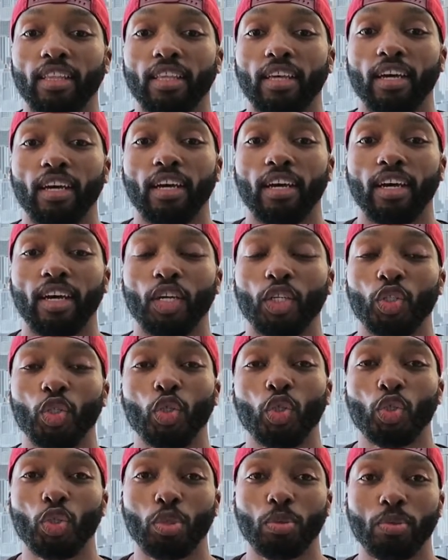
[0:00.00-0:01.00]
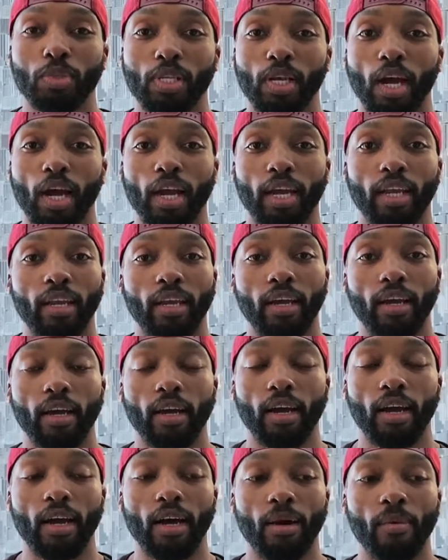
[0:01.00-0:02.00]
the YouTube side.
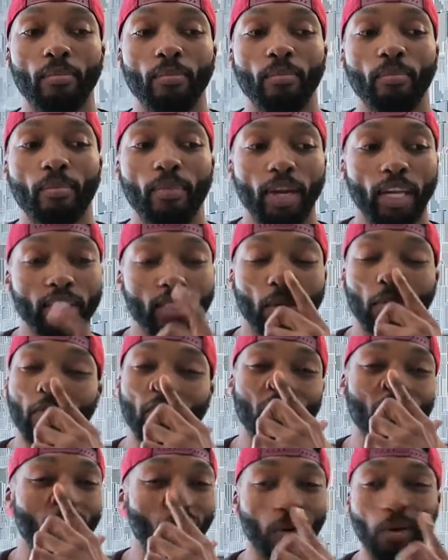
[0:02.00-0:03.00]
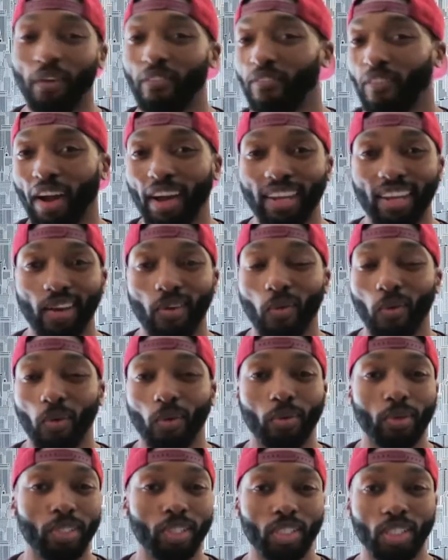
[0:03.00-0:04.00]
Um, some of you know I find it
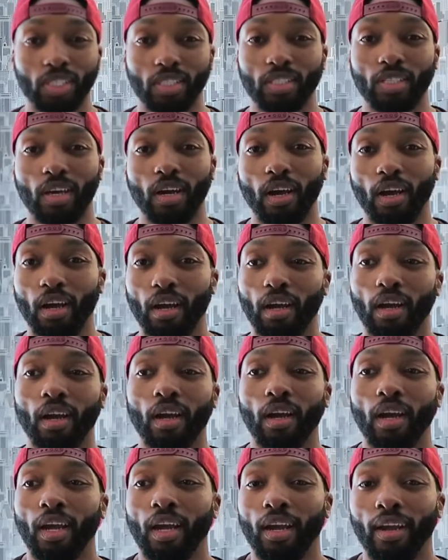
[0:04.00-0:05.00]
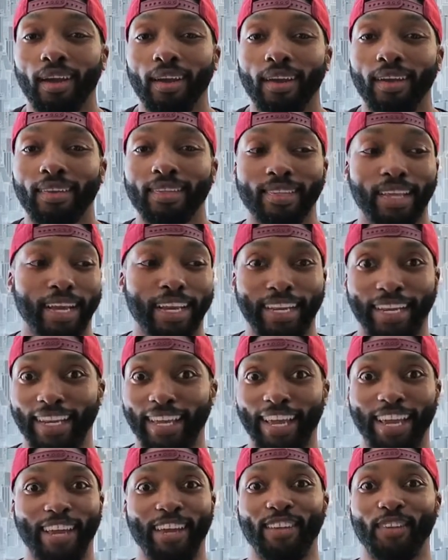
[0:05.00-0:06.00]
awkward just uh, standing
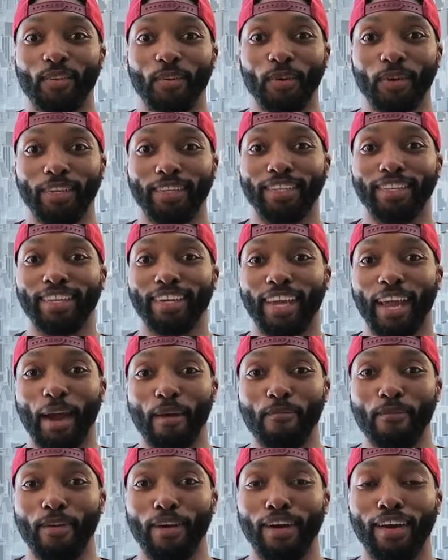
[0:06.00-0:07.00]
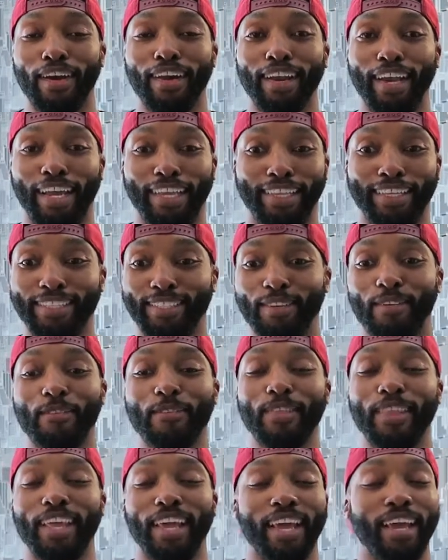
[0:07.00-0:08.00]
here talking to the camera like there's
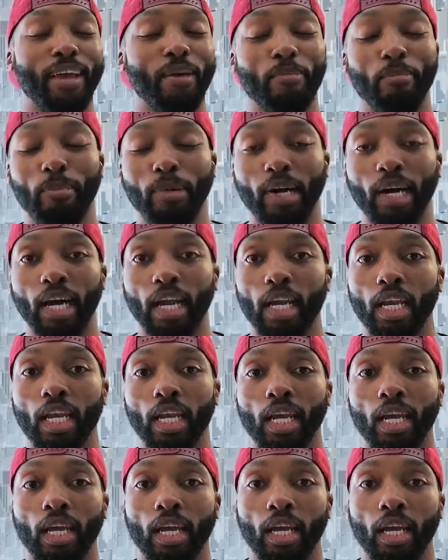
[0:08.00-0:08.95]
someone there. But